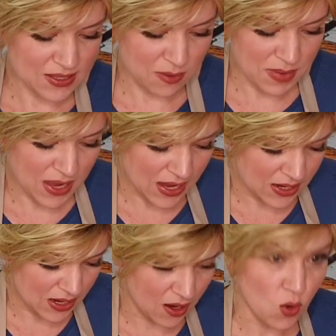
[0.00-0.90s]
I'm
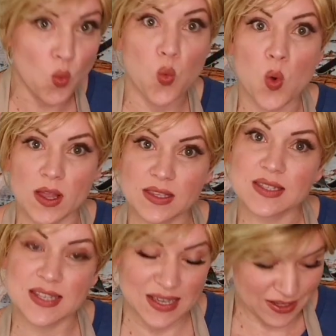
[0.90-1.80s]
adding 1
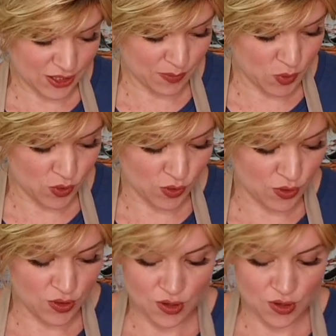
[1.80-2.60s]
teaspoon